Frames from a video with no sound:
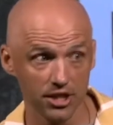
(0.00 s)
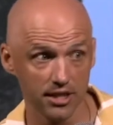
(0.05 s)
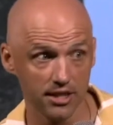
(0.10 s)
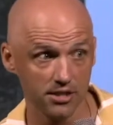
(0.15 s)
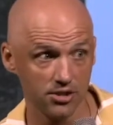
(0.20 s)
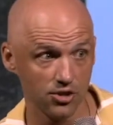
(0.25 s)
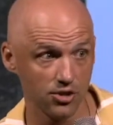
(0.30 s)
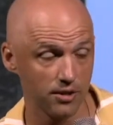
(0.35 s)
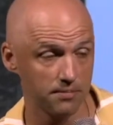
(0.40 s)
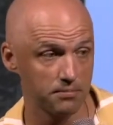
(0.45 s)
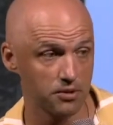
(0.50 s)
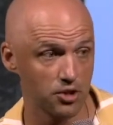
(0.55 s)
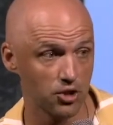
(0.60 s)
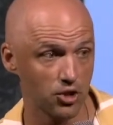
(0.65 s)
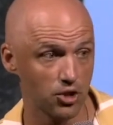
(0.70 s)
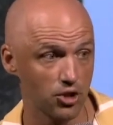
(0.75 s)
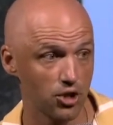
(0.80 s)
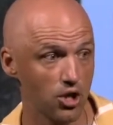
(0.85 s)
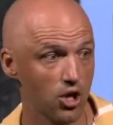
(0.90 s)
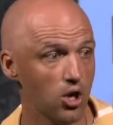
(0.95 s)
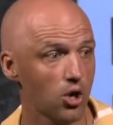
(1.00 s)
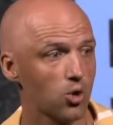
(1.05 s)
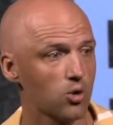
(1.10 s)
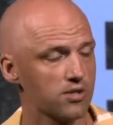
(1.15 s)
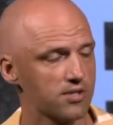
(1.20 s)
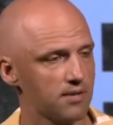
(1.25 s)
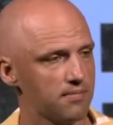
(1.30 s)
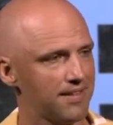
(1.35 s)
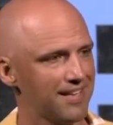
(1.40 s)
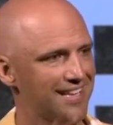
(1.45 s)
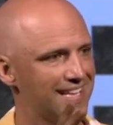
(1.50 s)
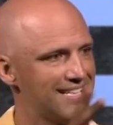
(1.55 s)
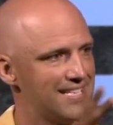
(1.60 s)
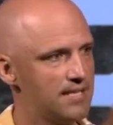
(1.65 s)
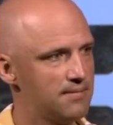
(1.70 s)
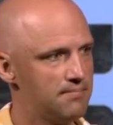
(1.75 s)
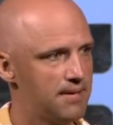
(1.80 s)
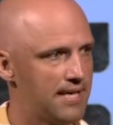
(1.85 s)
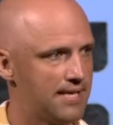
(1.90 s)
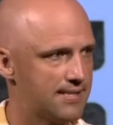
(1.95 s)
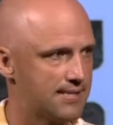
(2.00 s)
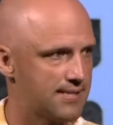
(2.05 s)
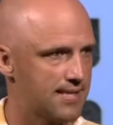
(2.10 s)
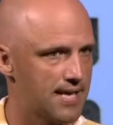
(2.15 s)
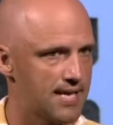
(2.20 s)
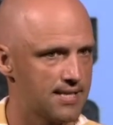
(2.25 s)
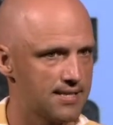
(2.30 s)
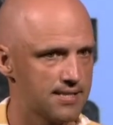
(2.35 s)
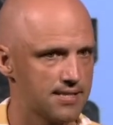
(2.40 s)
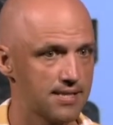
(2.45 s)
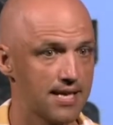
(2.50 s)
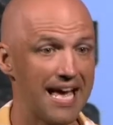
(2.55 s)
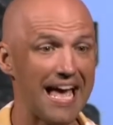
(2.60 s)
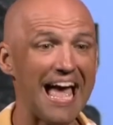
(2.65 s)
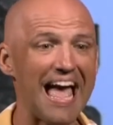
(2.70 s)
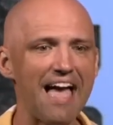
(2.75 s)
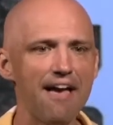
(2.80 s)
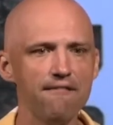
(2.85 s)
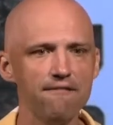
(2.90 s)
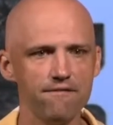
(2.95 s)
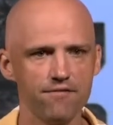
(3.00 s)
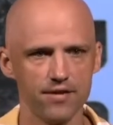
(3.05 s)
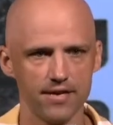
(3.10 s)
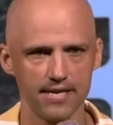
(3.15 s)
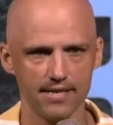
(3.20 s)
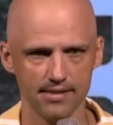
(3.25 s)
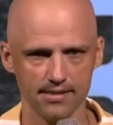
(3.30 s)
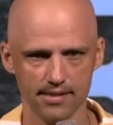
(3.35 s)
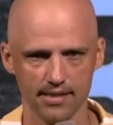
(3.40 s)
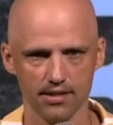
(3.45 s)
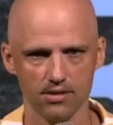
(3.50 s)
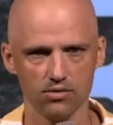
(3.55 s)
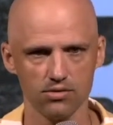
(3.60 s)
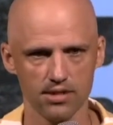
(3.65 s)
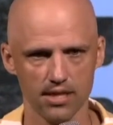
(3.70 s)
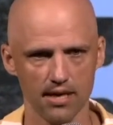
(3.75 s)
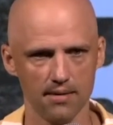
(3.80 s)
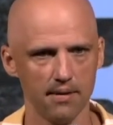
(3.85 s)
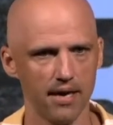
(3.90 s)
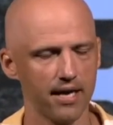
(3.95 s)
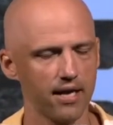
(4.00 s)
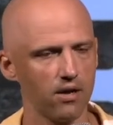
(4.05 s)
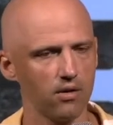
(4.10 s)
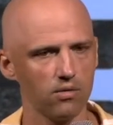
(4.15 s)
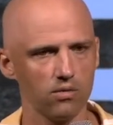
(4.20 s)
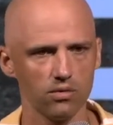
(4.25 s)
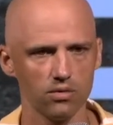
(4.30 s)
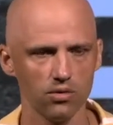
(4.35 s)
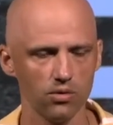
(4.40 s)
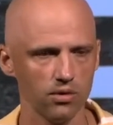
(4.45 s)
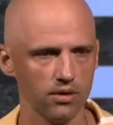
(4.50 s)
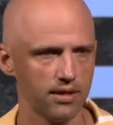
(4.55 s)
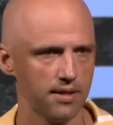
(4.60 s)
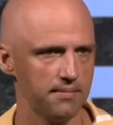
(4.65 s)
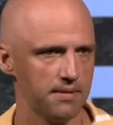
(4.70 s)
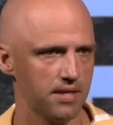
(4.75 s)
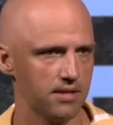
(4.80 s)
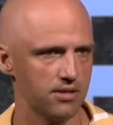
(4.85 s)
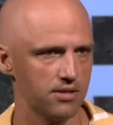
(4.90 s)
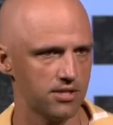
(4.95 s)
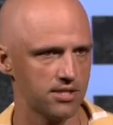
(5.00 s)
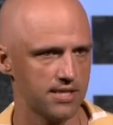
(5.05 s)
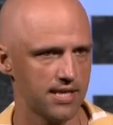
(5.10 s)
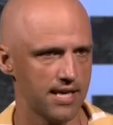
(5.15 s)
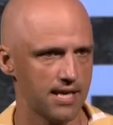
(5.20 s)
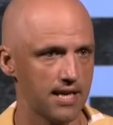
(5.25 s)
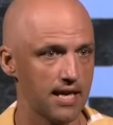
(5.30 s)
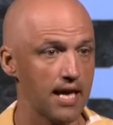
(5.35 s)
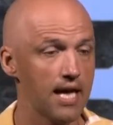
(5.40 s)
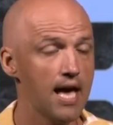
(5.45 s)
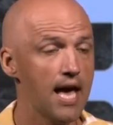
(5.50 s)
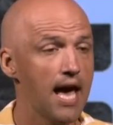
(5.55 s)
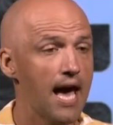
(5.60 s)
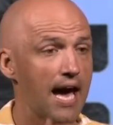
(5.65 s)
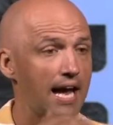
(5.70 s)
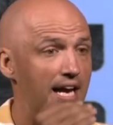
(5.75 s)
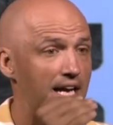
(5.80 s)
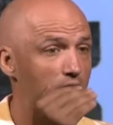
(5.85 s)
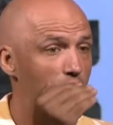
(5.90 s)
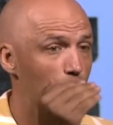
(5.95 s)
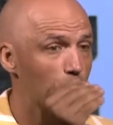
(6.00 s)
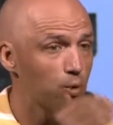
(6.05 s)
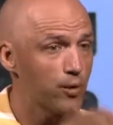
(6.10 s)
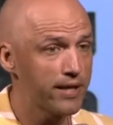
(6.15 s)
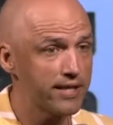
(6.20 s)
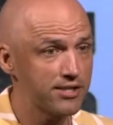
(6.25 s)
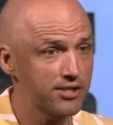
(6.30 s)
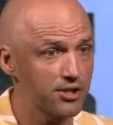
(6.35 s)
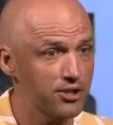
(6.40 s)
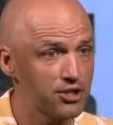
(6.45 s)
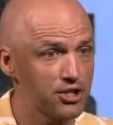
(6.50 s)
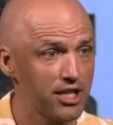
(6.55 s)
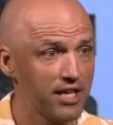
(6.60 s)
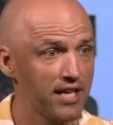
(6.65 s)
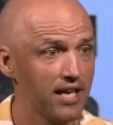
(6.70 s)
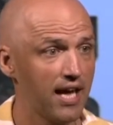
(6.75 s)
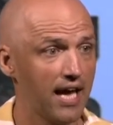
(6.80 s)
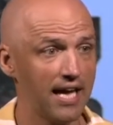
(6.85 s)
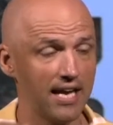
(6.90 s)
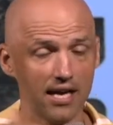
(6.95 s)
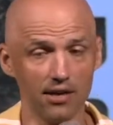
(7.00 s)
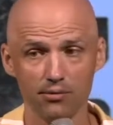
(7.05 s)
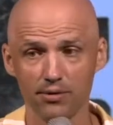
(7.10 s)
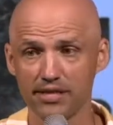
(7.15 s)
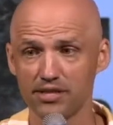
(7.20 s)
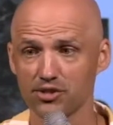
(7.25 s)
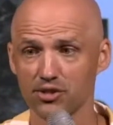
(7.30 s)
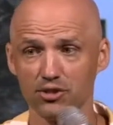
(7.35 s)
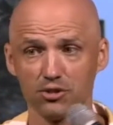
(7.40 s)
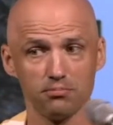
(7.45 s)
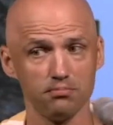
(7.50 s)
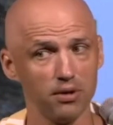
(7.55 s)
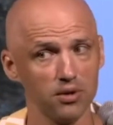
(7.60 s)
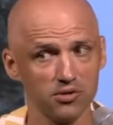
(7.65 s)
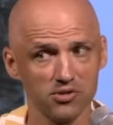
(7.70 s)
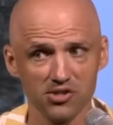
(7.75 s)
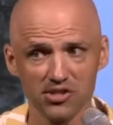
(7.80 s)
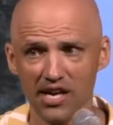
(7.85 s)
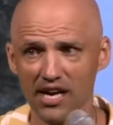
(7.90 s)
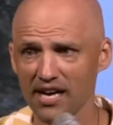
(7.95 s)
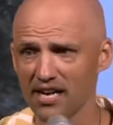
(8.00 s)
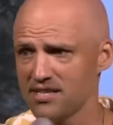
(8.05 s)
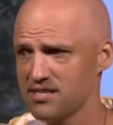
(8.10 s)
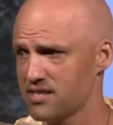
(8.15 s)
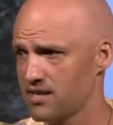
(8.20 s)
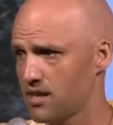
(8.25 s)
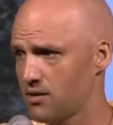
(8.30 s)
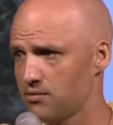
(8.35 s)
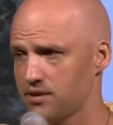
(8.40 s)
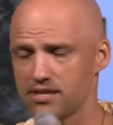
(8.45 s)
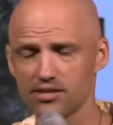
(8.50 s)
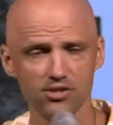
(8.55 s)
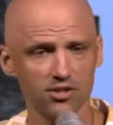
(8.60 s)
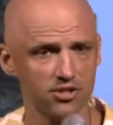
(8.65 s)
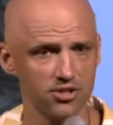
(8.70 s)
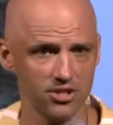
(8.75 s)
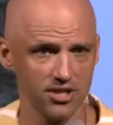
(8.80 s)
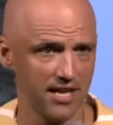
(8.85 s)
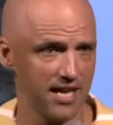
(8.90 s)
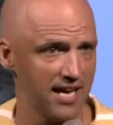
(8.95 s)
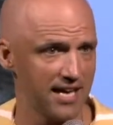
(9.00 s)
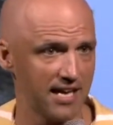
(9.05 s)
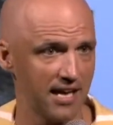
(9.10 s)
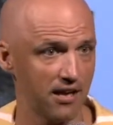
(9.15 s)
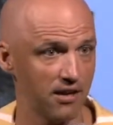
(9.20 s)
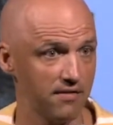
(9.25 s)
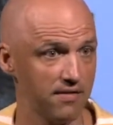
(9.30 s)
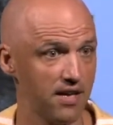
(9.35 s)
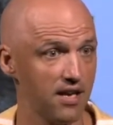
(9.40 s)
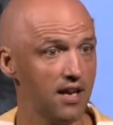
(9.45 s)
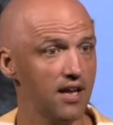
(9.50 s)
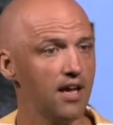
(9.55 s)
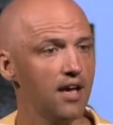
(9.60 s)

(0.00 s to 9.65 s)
in Scripture or something that didn't make sense, every single time I go, Lord, give me understanding. And I go research it, and I research both sides, and I research the heck out of it.